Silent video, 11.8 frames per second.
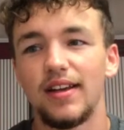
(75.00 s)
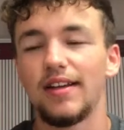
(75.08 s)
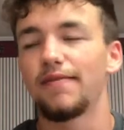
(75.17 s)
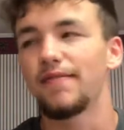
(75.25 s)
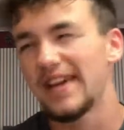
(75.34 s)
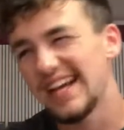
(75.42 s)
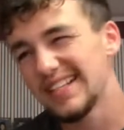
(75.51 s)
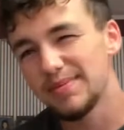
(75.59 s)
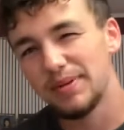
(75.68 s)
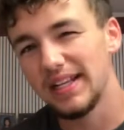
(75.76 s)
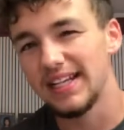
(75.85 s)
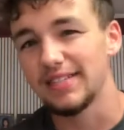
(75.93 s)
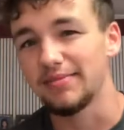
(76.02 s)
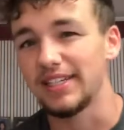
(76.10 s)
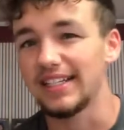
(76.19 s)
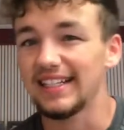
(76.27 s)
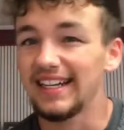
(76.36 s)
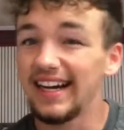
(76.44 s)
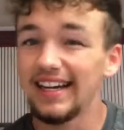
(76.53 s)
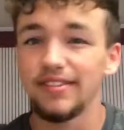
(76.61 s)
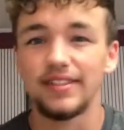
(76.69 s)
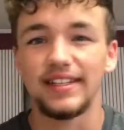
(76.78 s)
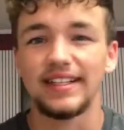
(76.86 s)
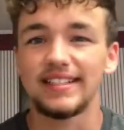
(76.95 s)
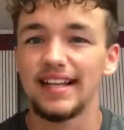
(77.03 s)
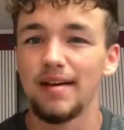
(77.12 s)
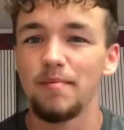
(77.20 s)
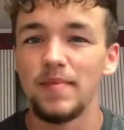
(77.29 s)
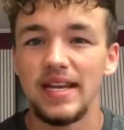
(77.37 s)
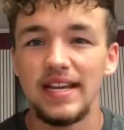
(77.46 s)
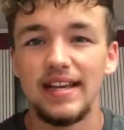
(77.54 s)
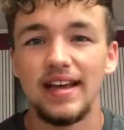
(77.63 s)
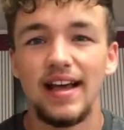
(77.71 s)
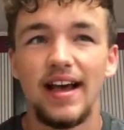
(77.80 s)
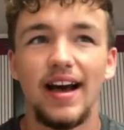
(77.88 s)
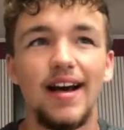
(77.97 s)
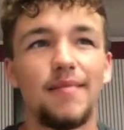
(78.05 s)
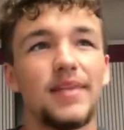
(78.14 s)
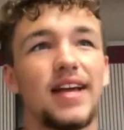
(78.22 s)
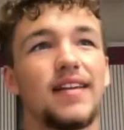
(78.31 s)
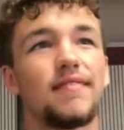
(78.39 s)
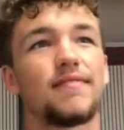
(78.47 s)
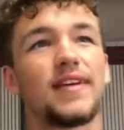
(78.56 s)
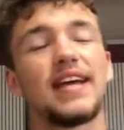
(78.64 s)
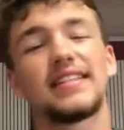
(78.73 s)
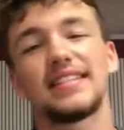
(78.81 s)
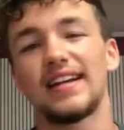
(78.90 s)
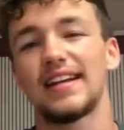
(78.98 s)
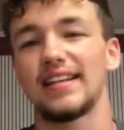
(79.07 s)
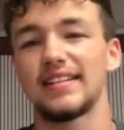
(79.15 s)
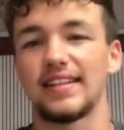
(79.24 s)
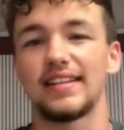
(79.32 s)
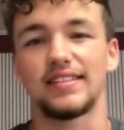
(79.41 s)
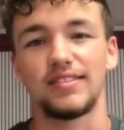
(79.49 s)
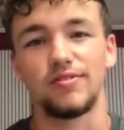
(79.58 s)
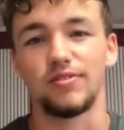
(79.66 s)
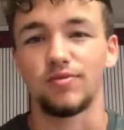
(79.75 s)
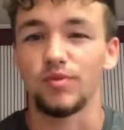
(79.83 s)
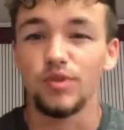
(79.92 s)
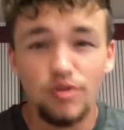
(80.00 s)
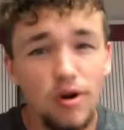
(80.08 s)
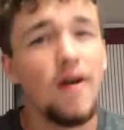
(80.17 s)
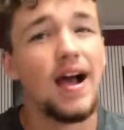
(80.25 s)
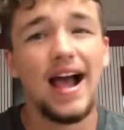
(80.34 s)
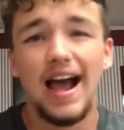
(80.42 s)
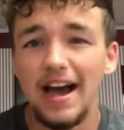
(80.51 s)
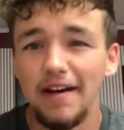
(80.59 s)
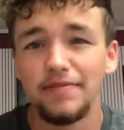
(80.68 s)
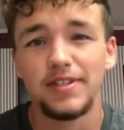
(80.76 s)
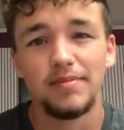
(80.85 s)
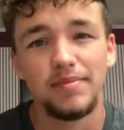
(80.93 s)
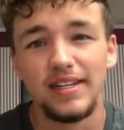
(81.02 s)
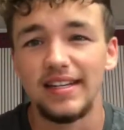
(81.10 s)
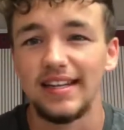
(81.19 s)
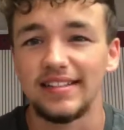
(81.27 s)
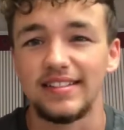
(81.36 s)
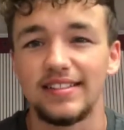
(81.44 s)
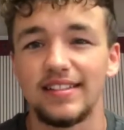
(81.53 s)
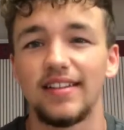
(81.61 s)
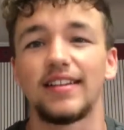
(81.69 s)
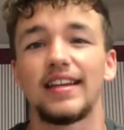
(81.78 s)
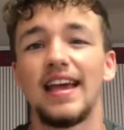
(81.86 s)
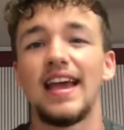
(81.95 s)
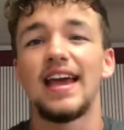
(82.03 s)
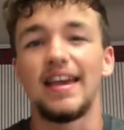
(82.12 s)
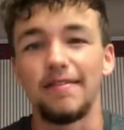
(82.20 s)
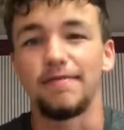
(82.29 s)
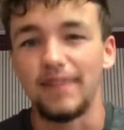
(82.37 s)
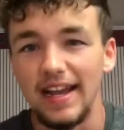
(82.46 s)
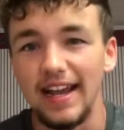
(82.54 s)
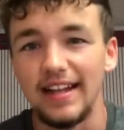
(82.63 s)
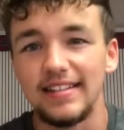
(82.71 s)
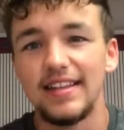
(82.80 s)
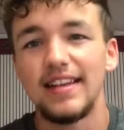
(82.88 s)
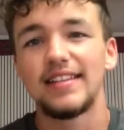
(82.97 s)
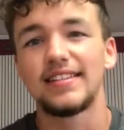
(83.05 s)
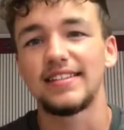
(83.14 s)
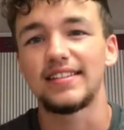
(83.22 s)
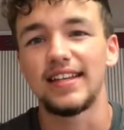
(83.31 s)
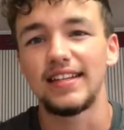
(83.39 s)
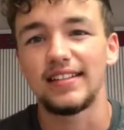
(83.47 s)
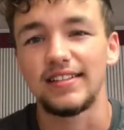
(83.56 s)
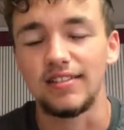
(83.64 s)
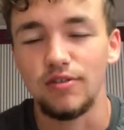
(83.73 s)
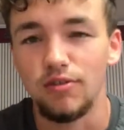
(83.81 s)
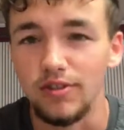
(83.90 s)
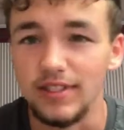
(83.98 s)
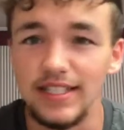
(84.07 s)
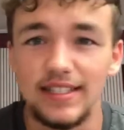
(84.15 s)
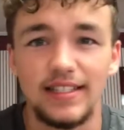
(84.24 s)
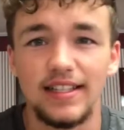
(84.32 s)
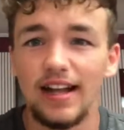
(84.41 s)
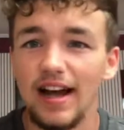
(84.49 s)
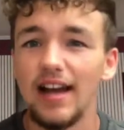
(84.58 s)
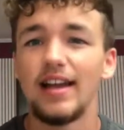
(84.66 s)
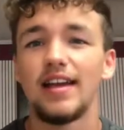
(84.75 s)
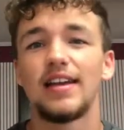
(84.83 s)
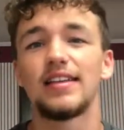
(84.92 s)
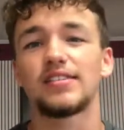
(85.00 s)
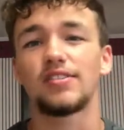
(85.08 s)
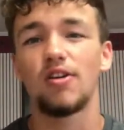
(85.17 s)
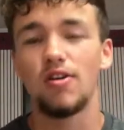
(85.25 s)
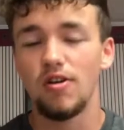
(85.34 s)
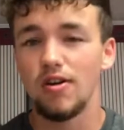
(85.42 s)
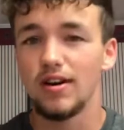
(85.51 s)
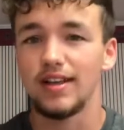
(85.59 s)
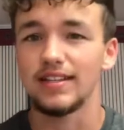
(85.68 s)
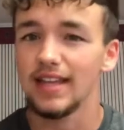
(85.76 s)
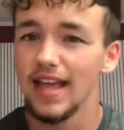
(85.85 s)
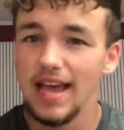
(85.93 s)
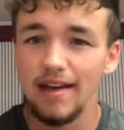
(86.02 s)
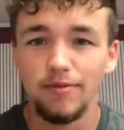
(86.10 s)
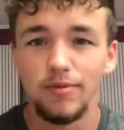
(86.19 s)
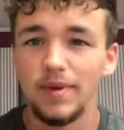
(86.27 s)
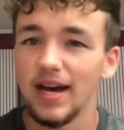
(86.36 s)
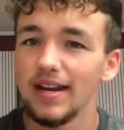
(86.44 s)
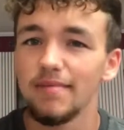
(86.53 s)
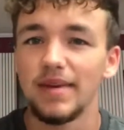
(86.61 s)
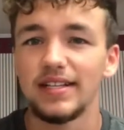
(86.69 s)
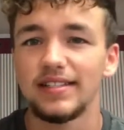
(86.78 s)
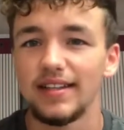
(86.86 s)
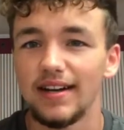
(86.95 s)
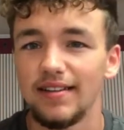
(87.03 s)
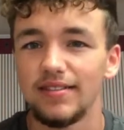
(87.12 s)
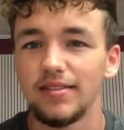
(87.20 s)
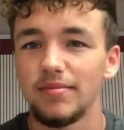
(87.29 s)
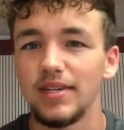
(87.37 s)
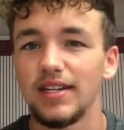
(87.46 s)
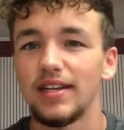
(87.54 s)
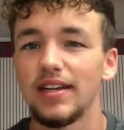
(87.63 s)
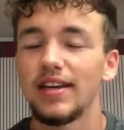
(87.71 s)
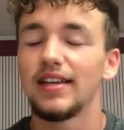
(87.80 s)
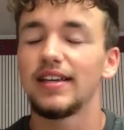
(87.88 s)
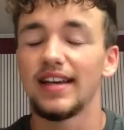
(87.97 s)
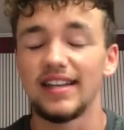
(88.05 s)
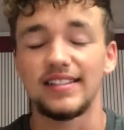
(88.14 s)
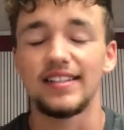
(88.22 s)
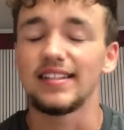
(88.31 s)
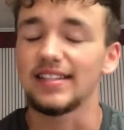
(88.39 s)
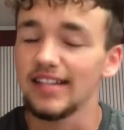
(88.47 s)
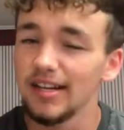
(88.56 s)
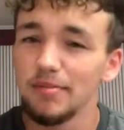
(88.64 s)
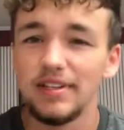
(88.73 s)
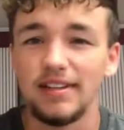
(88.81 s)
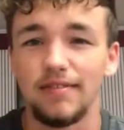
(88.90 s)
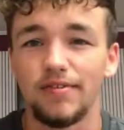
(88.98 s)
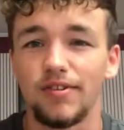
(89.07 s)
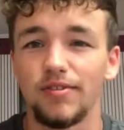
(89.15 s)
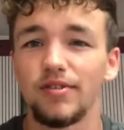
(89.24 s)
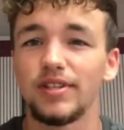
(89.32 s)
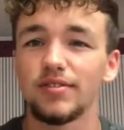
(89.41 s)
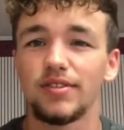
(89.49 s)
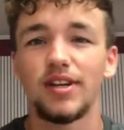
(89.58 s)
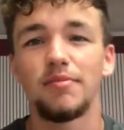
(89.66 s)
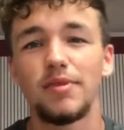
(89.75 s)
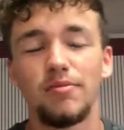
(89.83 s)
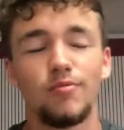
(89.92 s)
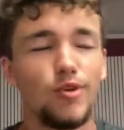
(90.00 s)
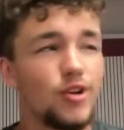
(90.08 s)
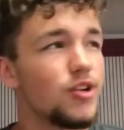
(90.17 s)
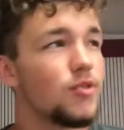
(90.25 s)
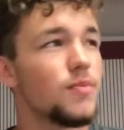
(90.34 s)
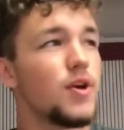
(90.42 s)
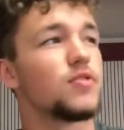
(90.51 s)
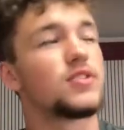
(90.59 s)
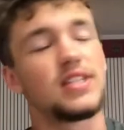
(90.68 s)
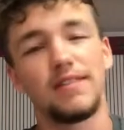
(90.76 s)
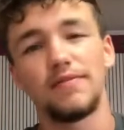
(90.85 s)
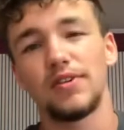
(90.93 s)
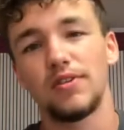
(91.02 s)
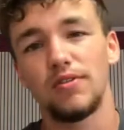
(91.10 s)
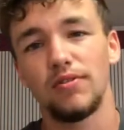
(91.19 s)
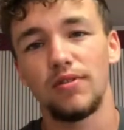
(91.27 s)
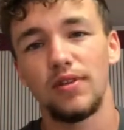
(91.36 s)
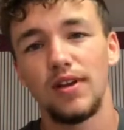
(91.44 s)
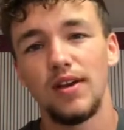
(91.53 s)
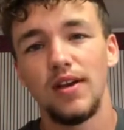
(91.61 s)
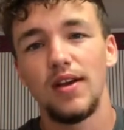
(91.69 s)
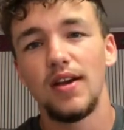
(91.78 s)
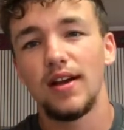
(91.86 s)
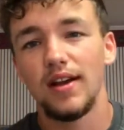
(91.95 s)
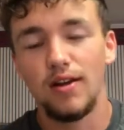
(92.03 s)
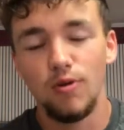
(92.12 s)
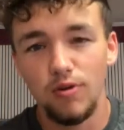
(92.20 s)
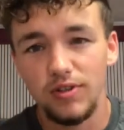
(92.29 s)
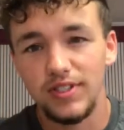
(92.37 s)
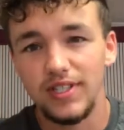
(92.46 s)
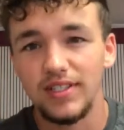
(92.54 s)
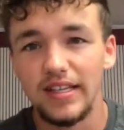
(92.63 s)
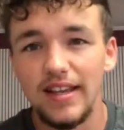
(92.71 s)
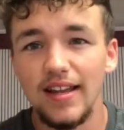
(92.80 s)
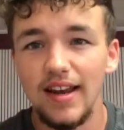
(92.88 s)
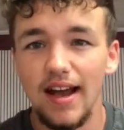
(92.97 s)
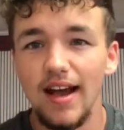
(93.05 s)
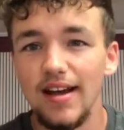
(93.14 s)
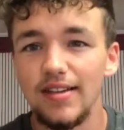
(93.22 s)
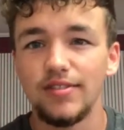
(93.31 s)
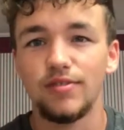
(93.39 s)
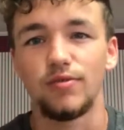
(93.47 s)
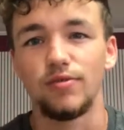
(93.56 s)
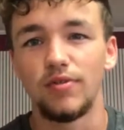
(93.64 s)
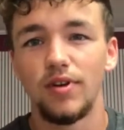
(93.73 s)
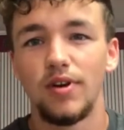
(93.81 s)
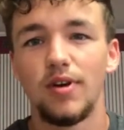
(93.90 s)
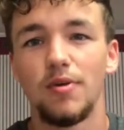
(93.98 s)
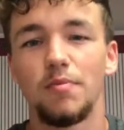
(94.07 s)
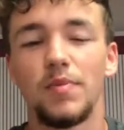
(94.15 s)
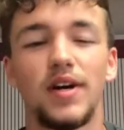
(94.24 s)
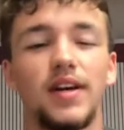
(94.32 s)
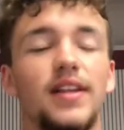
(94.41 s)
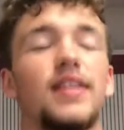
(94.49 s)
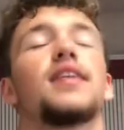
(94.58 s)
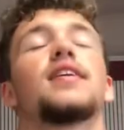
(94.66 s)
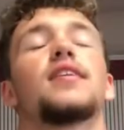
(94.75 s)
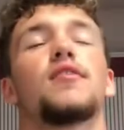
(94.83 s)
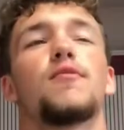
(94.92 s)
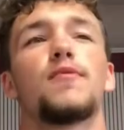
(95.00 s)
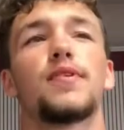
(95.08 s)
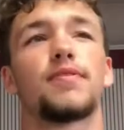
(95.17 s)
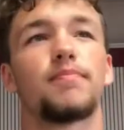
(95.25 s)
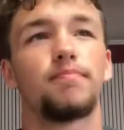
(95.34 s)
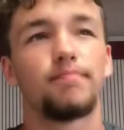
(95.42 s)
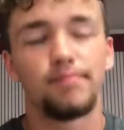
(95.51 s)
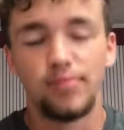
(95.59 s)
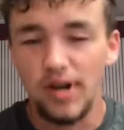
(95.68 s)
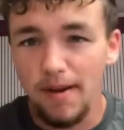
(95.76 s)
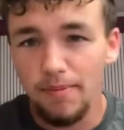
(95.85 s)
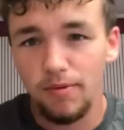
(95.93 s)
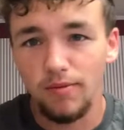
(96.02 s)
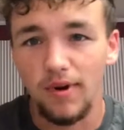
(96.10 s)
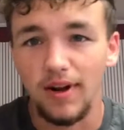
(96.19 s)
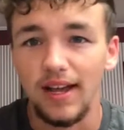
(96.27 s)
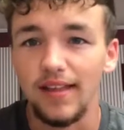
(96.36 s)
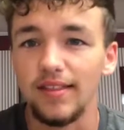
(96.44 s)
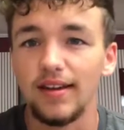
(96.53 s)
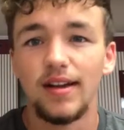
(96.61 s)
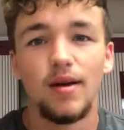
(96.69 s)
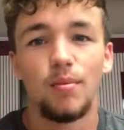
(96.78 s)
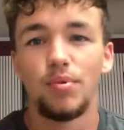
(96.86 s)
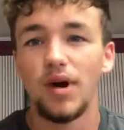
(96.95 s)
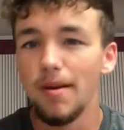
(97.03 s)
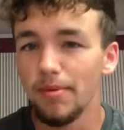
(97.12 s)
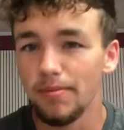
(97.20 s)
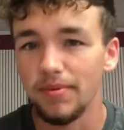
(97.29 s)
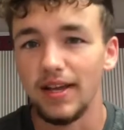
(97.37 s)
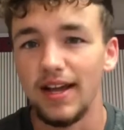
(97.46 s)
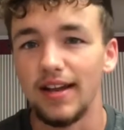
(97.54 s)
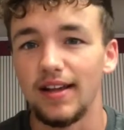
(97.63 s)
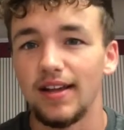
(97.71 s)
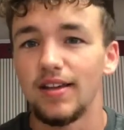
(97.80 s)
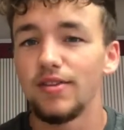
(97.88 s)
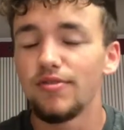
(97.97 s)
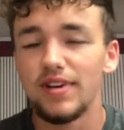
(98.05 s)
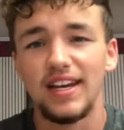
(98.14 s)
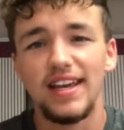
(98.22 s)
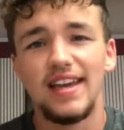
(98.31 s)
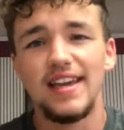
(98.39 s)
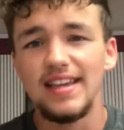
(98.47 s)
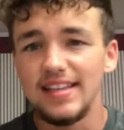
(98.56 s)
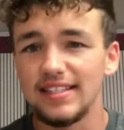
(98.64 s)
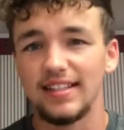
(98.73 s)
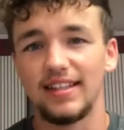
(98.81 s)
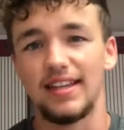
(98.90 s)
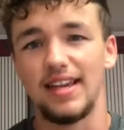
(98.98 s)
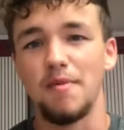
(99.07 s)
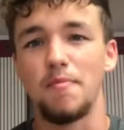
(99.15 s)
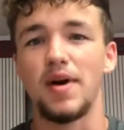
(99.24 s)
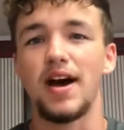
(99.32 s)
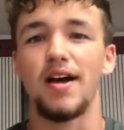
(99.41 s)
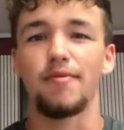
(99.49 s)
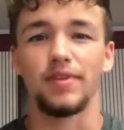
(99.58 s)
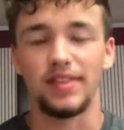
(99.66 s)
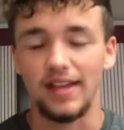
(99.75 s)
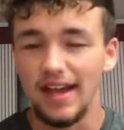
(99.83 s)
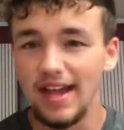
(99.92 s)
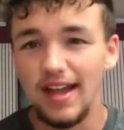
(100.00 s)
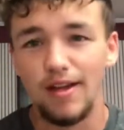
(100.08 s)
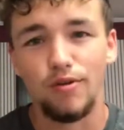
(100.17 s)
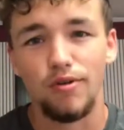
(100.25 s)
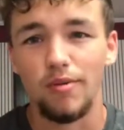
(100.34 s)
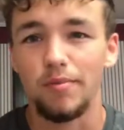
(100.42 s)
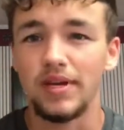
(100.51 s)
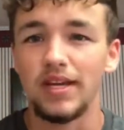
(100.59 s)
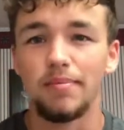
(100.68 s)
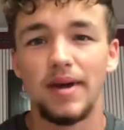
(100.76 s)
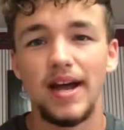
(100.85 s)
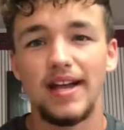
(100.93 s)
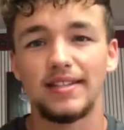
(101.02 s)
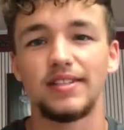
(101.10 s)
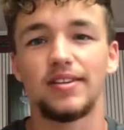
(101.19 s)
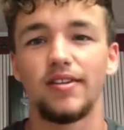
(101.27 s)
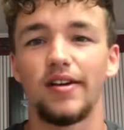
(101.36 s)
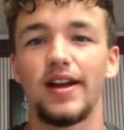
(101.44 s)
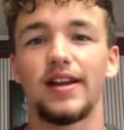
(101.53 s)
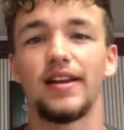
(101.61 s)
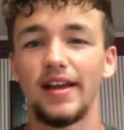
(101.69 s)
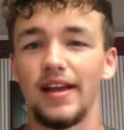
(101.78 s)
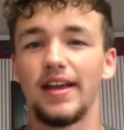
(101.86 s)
advanced placement, you think that's not me. I'm not advanced, I can't take this course. Well, you don't have to be necessarily advanced to take this course. It's not as hard as everybody makes it out to be. Yes, it's gonna be difficult. It's gonna be one of your most difficult courses in high school, but with proper work ethic, proper planning, you can easily get by it with an A or a B, a passing grade.